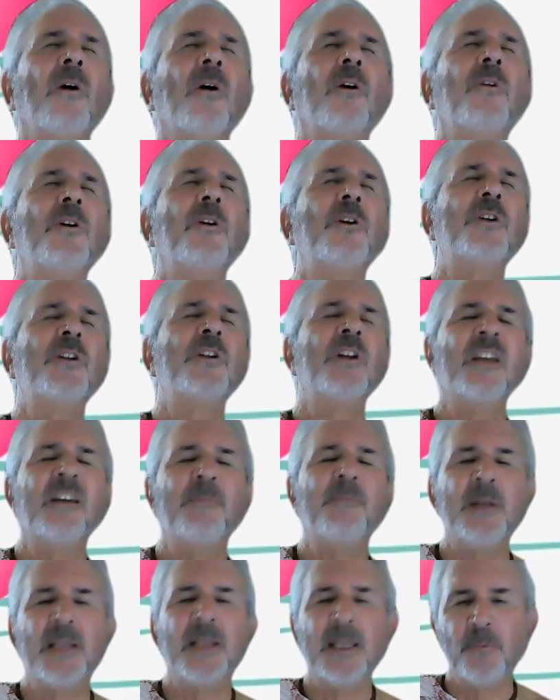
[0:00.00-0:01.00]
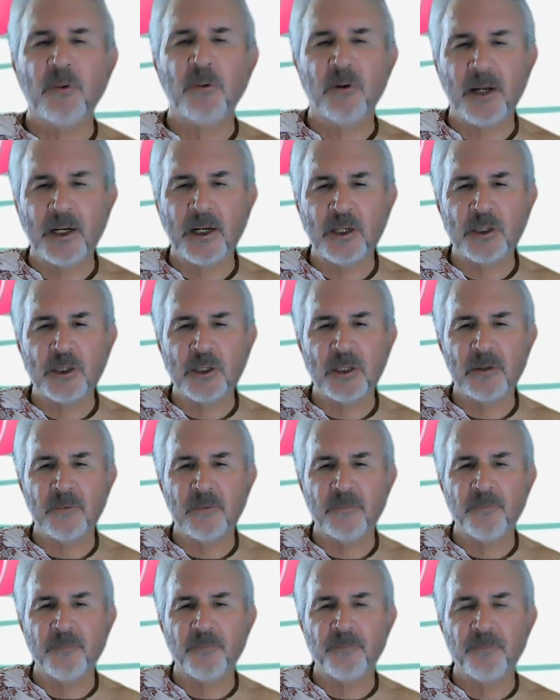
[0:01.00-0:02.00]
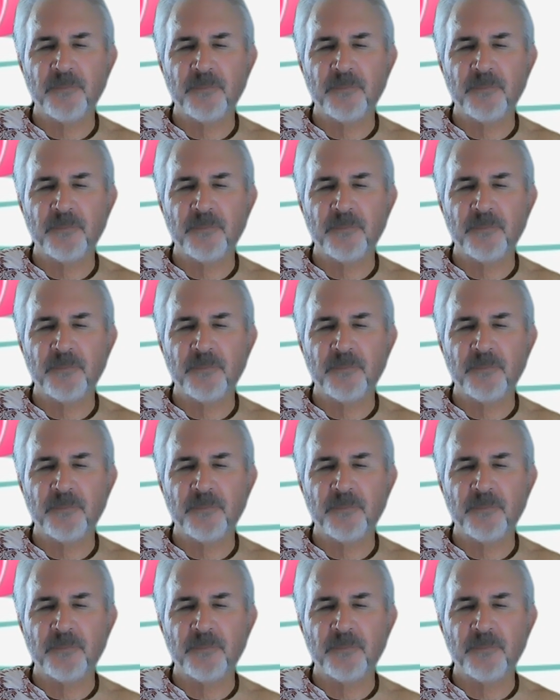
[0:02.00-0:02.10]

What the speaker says: Krishna, give me liberation.